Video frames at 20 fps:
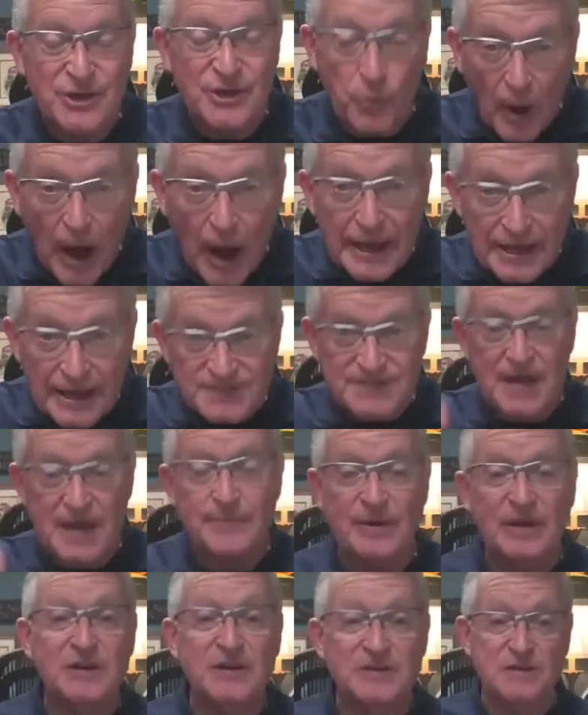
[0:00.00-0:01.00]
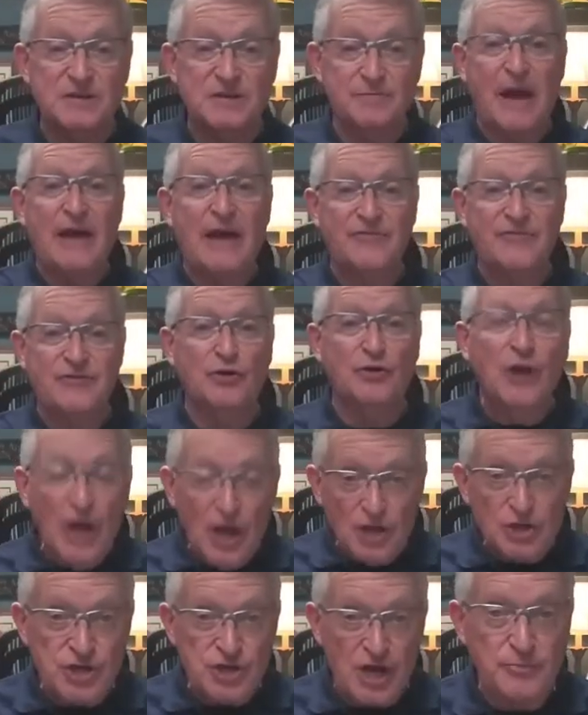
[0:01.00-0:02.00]
Why is that? Because in Matthew
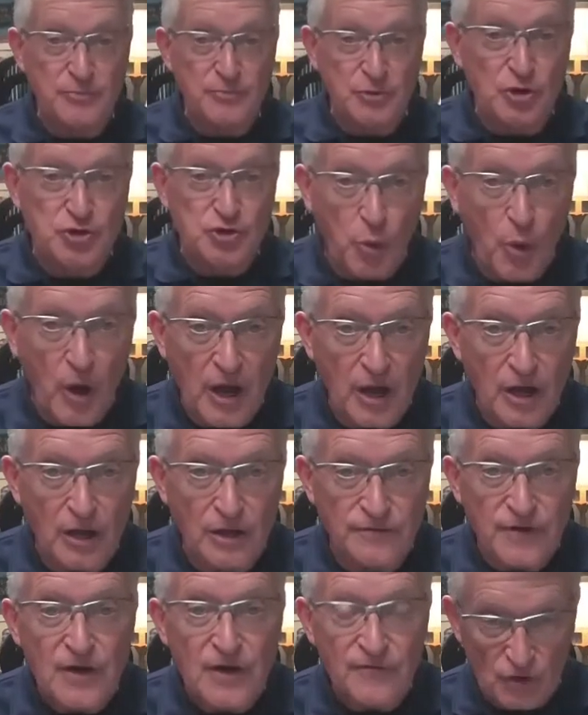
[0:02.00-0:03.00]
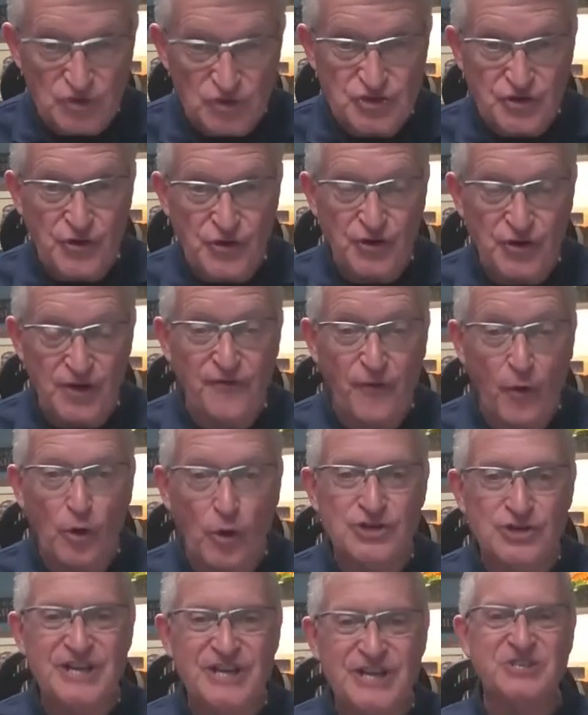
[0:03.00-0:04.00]
chapter 12, verse 34,
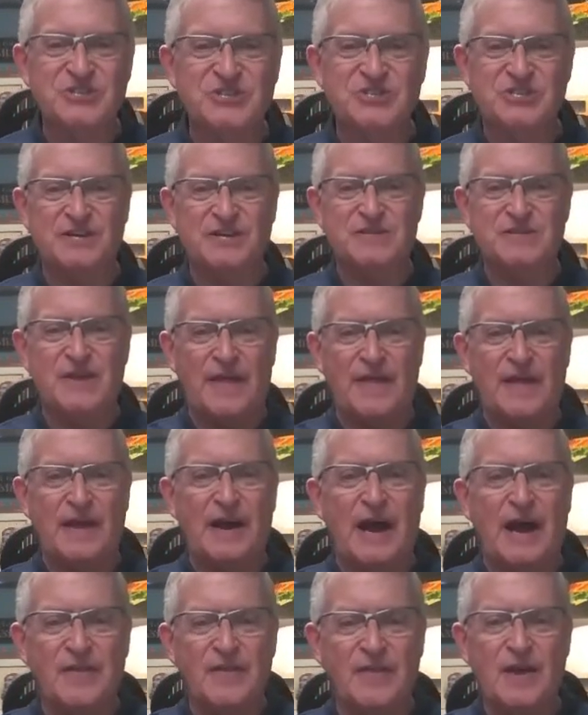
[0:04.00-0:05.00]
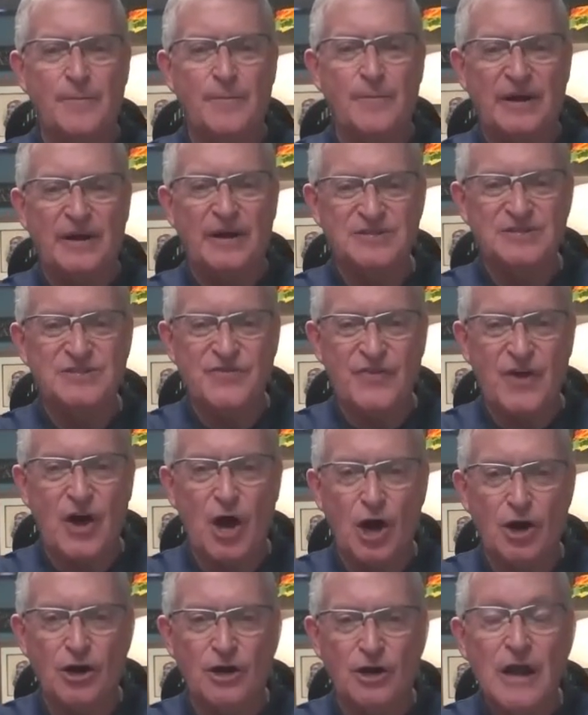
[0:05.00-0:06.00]
Jesus said that out of the abundance of the
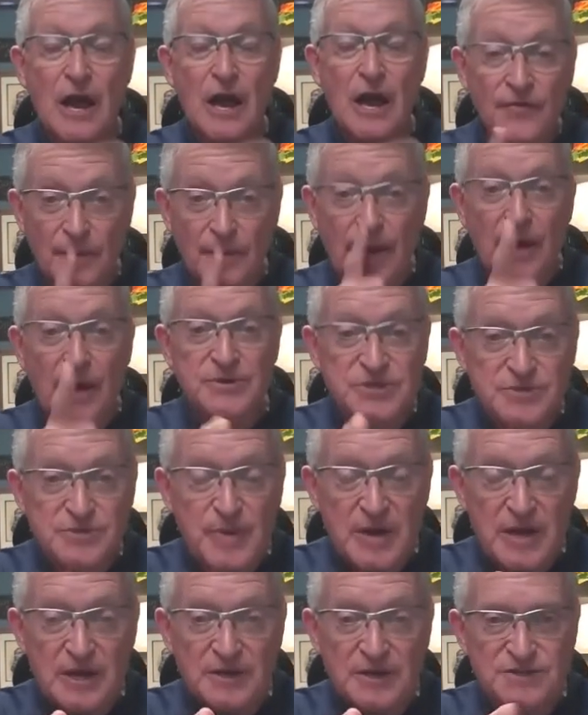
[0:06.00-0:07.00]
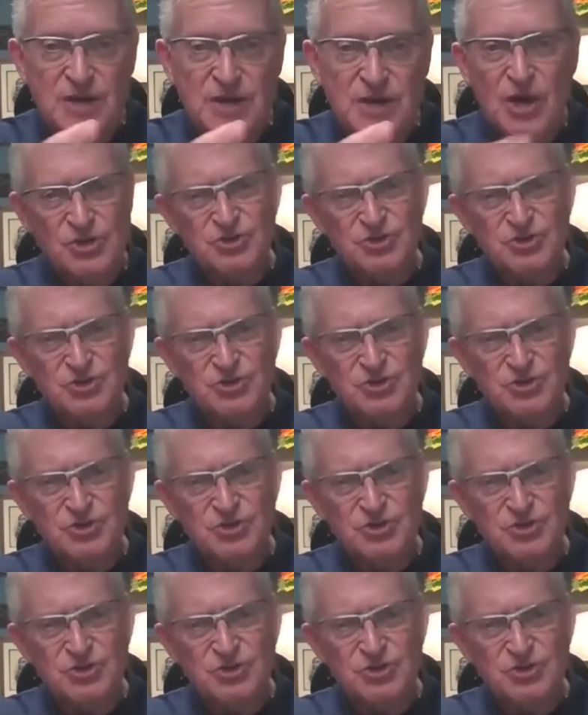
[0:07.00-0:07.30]
heart, the mouth speaks.